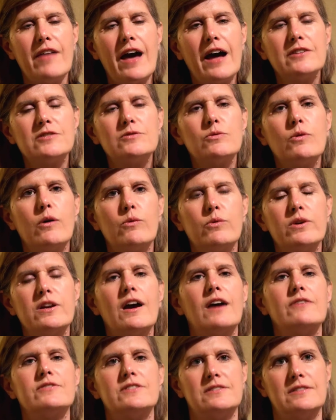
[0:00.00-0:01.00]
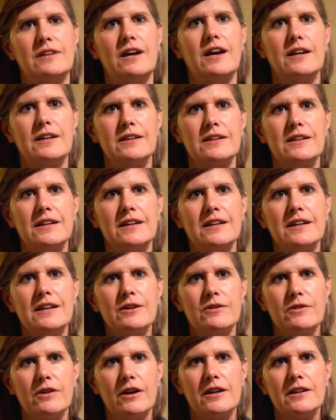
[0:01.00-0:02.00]
that's what we have to say,
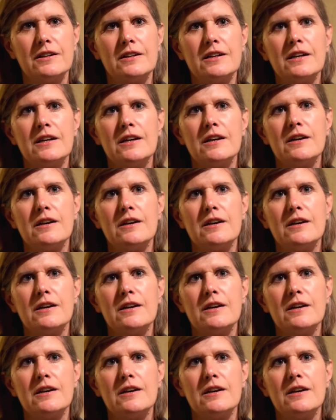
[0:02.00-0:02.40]
right?